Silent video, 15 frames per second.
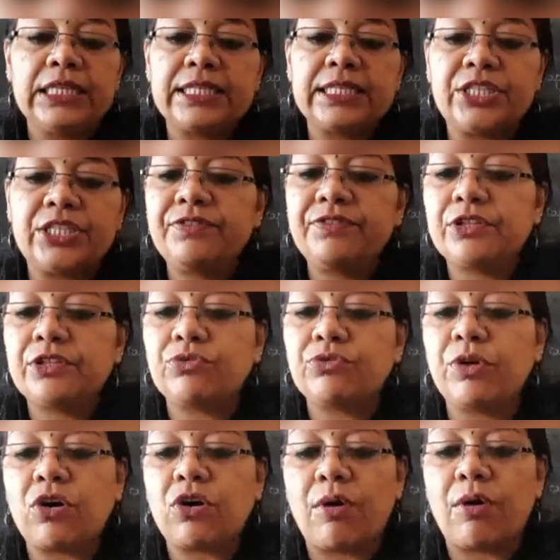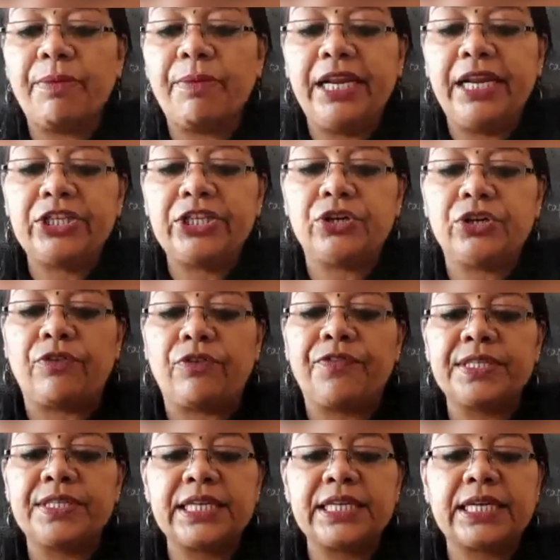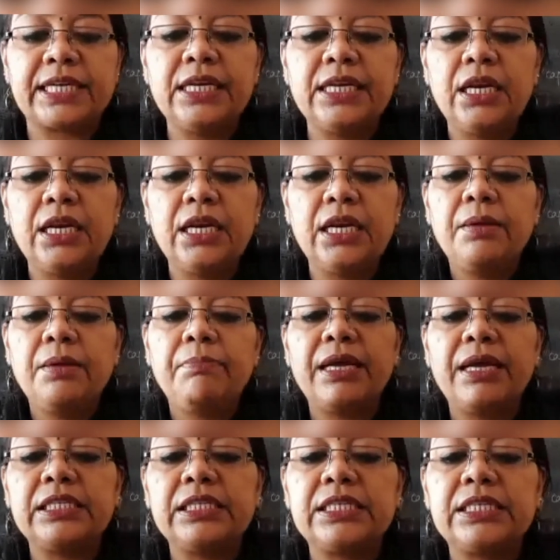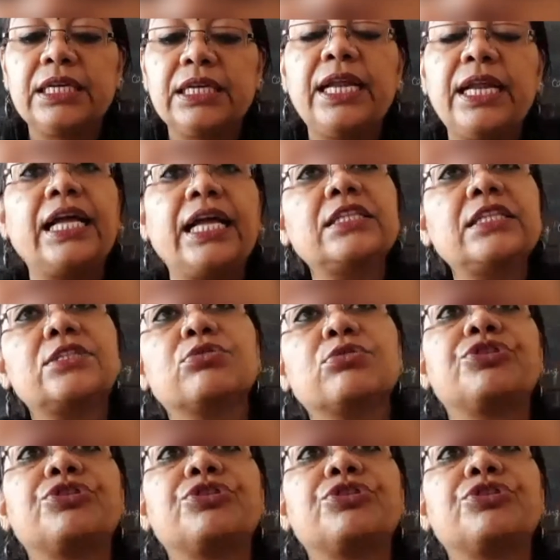is achieved through a combination of physical, mental, and